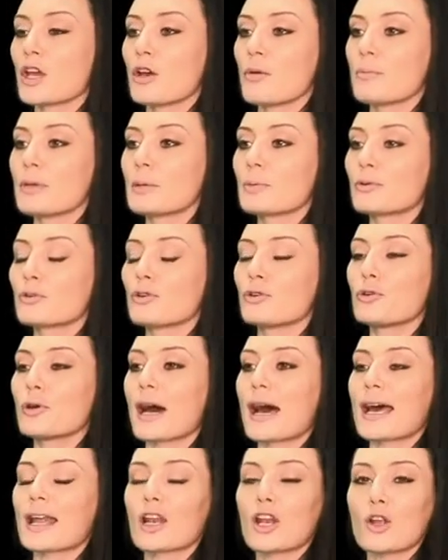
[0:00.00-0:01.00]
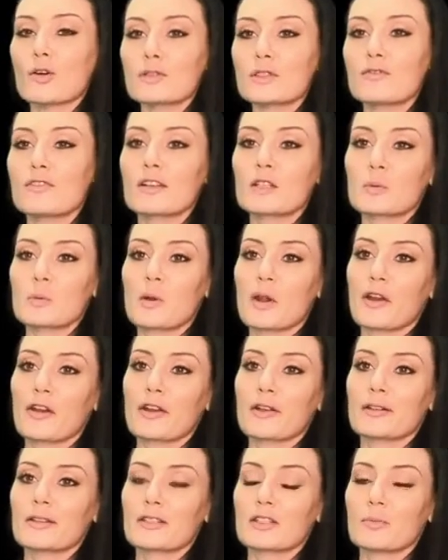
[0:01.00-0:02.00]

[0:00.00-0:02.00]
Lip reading: people who had lots of experience